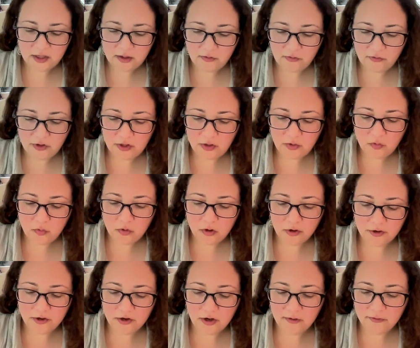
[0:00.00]
If you
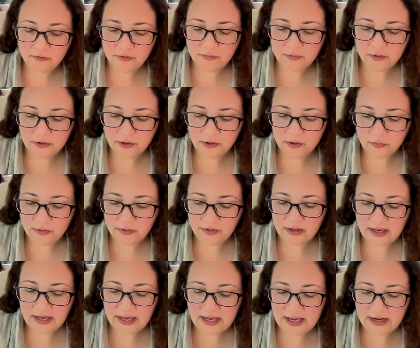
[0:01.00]
are not familiar with
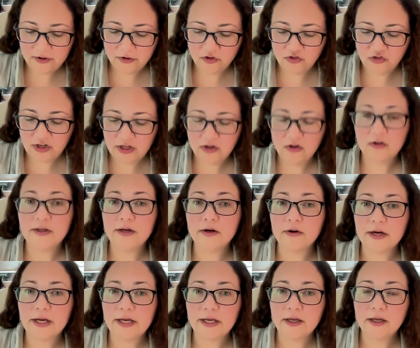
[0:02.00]
energy
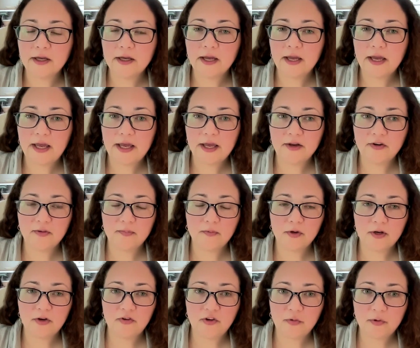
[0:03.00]
clearing, and I'm
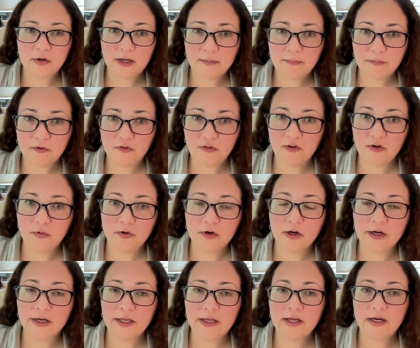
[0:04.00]
going to do an episode
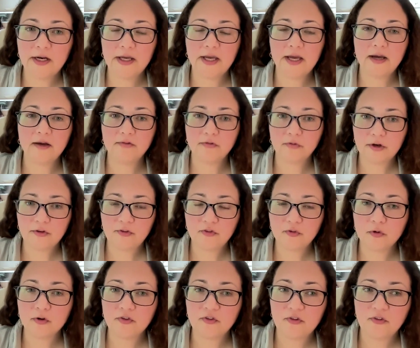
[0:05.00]
on it, and I have
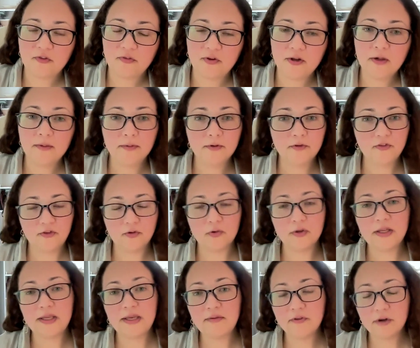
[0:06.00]
resources available, so
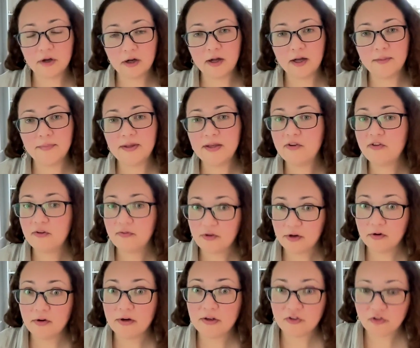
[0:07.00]
leave a comment if
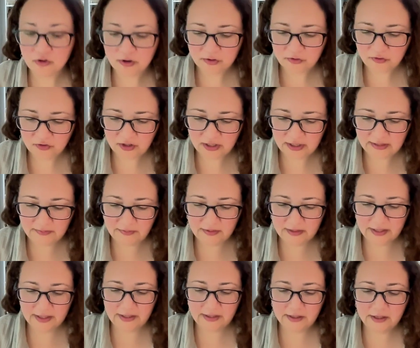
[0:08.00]
you're interested in
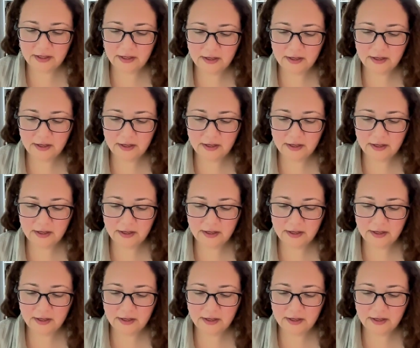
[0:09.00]
that.